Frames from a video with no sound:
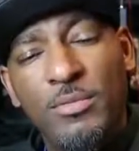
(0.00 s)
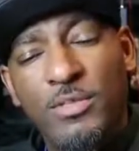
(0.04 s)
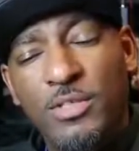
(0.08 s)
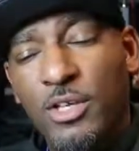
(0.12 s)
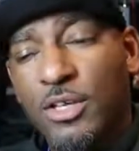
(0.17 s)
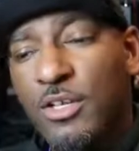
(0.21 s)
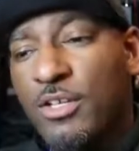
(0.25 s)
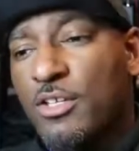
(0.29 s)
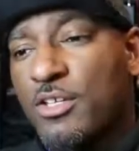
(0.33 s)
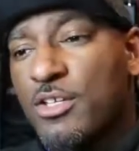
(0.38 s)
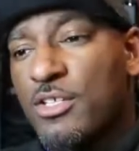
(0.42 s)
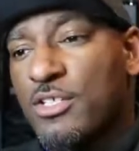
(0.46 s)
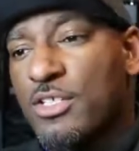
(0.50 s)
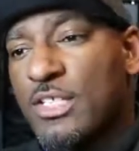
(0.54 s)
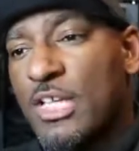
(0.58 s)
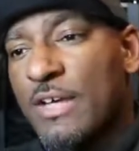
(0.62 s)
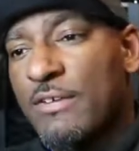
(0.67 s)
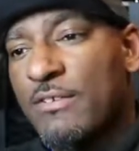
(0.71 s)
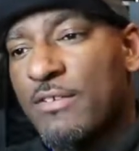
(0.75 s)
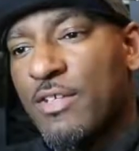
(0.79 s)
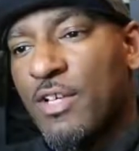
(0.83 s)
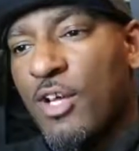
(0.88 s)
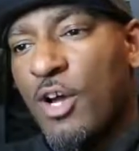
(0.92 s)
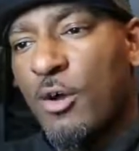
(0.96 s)
So you just
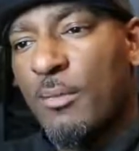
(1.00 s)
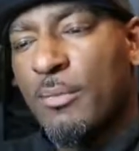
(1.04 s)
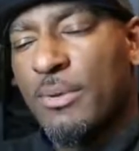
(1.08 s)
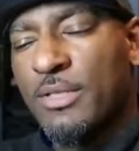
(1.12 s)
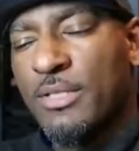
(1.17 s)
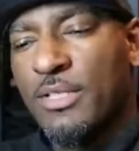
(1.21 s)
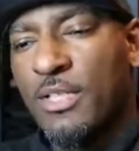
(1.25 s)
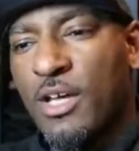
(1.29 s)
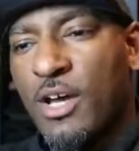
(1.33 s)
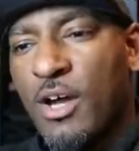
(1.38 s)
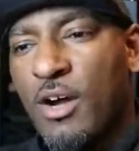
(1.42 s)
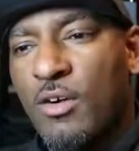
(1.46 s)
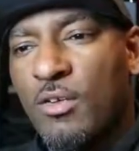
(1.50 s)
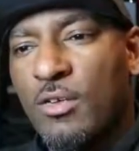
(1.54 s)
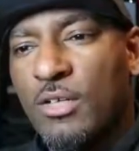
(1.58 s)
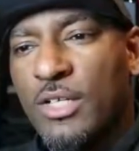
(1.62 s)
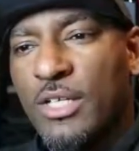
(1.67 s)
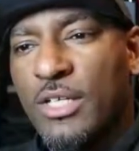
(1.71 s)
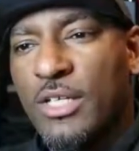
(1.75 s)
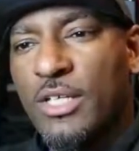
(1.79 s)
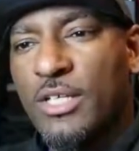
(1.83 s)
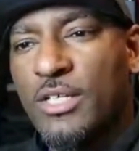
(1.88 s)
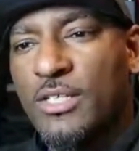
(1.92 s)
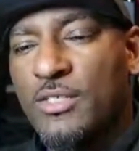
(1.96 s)
never know. But the
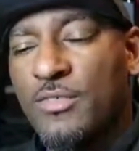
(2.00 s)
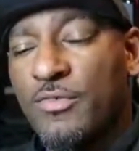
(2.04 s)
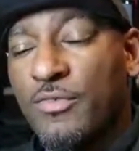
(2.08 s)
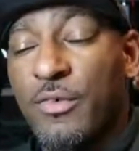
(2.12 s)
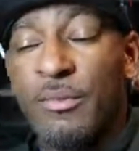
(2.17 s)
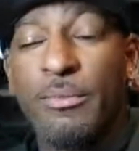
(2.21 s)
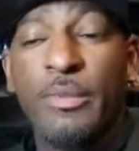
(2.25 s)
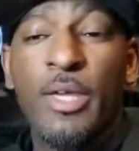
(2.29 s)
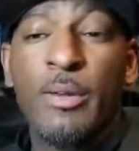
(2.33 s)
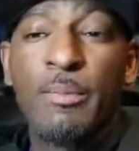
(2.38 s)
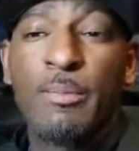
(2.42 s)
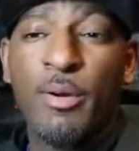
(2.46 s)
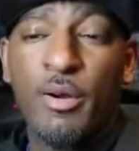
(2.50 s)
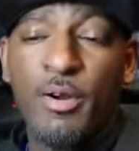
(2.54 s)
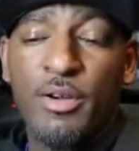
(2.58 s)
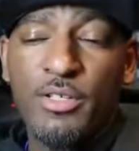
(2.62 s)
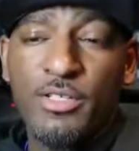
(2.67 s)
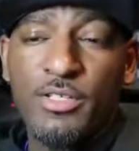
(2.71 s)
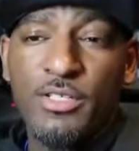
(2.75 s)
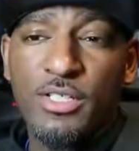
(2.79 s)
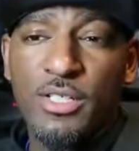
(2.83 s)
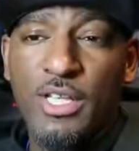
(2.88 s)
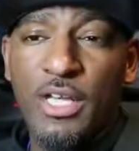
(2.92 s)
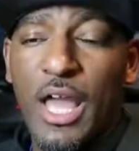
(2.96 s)
goal is, for me
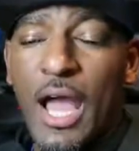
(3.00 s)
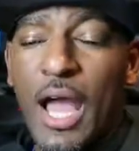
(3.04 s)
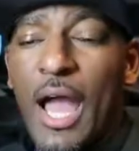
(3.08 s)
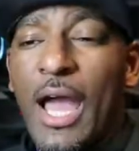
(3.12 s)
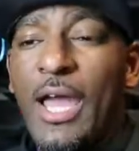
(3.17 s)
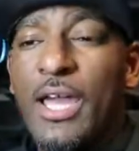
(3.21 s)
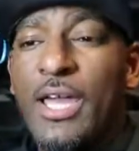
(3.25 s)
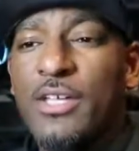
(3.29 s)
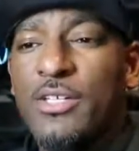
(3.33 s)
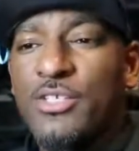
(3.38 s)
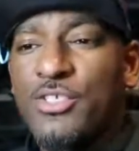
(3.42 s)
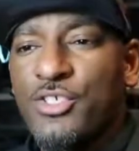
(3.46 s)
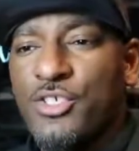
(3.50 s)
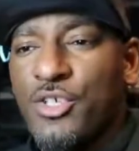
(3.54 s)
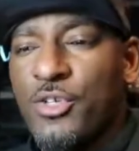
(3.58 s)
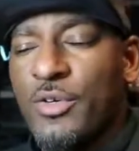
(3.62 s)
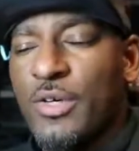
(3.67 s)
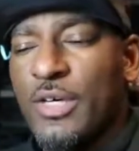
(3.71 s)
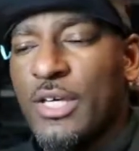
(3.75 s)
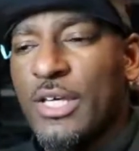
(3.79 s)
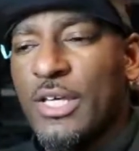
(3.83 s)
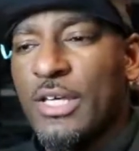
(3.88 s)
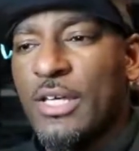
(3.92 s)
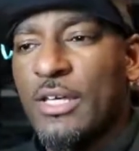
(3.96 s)
personally, I
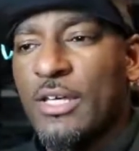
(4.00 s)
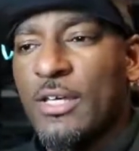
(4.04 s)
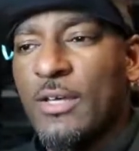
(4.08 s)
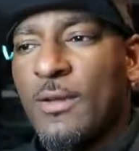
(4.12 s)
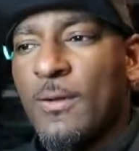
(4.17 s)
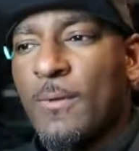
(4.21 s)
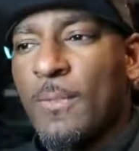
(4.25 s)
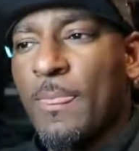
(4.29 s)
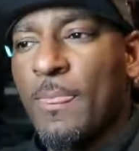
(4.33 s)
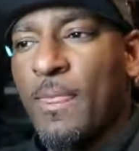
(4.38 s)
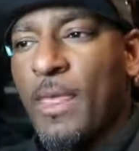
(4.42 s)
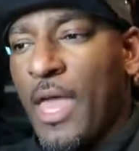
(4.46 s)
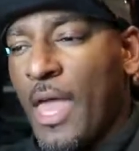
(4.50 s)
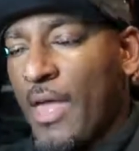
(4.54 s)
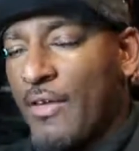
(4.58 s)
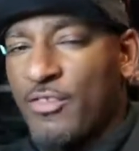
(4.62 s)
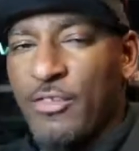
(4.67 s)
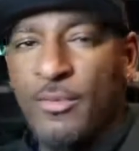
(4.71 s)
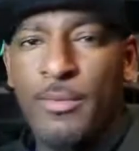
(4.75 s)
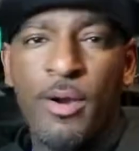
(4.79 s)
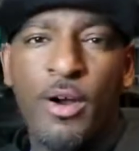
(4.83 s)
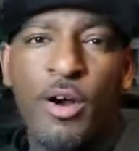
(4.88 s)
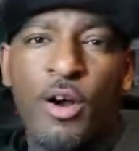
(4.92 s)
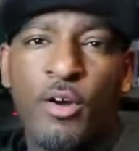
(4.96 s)
enjoy
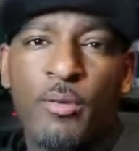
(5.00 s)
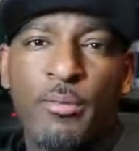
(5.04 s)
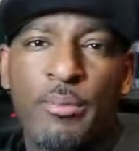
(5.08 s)
having my